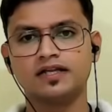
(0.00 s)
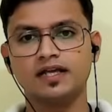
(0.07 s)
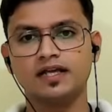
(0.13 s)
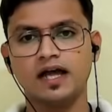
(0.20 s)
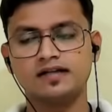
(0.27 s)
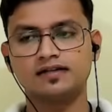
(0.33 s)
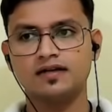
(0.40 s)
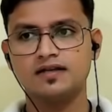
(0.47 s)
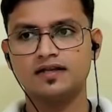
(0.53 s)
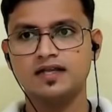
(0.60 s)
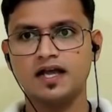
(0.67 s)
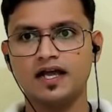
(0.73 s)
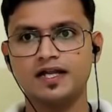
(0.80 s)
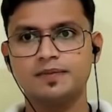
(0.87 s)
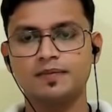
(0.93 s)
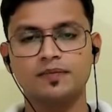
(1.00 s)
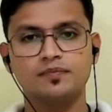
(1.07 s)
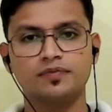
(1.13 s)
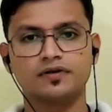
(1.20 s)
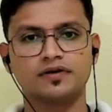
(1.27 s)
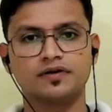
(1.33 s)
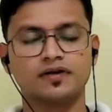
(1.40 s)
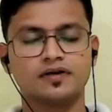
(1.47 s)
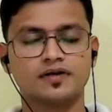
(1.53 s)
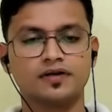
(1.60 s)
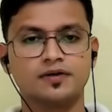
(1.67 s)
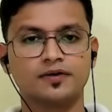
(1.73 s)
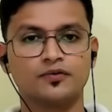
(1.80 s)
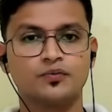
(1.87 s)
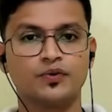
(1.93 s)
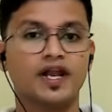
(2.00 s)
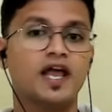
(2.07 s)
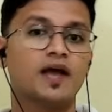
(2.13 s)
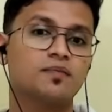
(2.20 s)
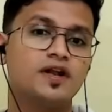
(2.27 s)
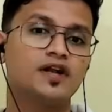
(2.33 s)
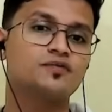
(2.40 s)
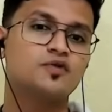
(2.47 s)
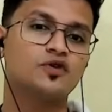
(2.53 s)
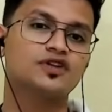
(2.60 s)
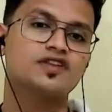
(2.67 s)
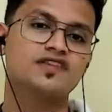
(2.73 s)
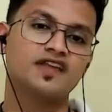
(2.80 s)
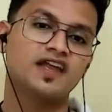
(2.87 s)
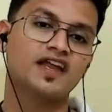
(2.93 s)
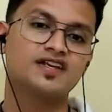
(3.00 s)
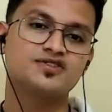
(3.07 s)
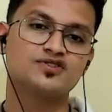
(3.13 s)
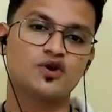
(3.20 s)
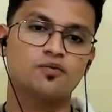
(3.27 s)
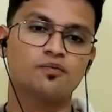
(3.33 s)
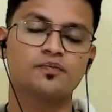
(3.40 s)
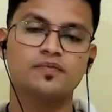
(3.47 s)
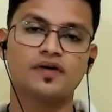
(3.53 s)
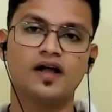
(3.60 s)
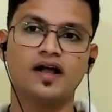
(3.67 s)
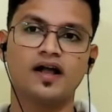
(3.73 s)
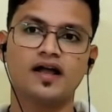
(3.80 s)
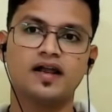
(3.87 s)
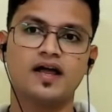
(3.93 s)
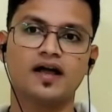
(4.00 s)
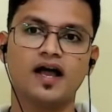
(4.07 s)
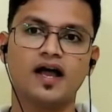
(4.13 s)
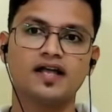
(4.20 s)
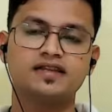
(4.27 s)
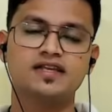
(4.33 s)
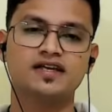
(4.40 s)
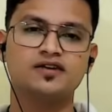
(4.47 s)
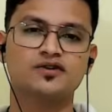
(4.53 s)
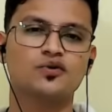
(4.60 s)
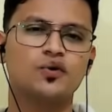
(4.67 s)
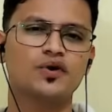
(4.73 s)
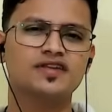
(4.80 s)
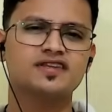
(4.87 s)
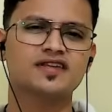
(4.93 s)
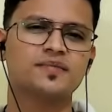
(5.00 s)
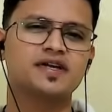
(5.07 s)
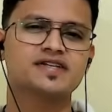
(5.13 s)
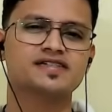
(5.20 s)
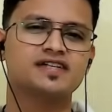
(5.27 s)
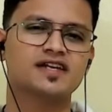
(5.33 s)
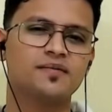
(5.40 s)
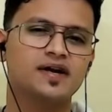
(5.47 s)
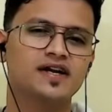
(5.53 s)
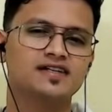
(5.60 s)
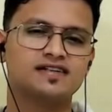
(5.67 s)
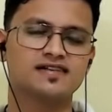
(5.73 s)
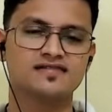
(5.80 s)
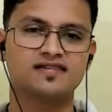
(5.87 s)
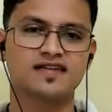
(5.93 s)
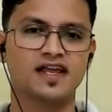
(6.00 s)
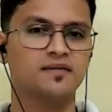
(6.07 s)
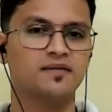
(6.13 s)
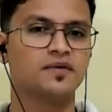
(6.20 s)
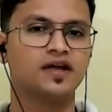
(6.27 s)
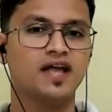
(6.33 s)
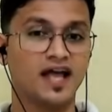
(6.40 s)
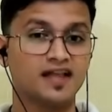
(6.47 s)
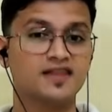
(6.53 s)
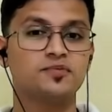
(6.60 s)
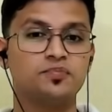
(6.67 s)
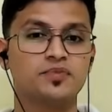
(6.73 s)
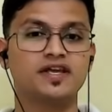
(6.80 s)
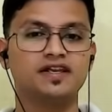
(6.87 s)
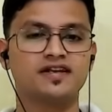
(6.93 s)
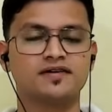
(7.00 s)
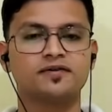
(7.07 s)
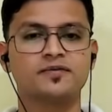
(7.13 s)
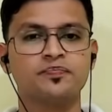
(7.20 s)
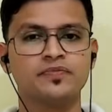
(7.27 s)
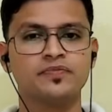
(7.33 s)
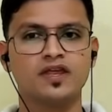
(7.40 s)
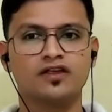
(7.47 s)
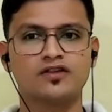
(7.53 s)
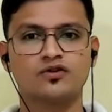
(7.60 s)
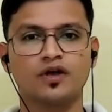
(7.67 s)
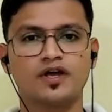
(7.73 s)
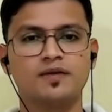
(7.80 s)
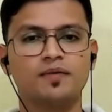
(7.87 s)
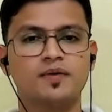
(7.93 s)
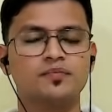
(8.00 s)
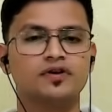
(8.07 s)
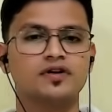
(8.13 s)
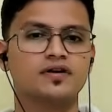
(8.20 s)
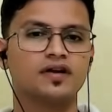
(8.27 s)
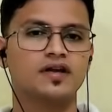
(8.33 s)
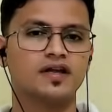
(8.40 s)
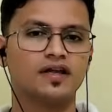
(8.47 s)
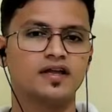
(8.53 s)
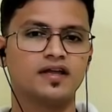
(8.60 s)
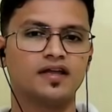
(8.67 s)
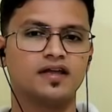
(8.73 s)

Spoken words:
The other thing I remember when I applied for the second job, I think going some extra mile does help as a beginner. So I remember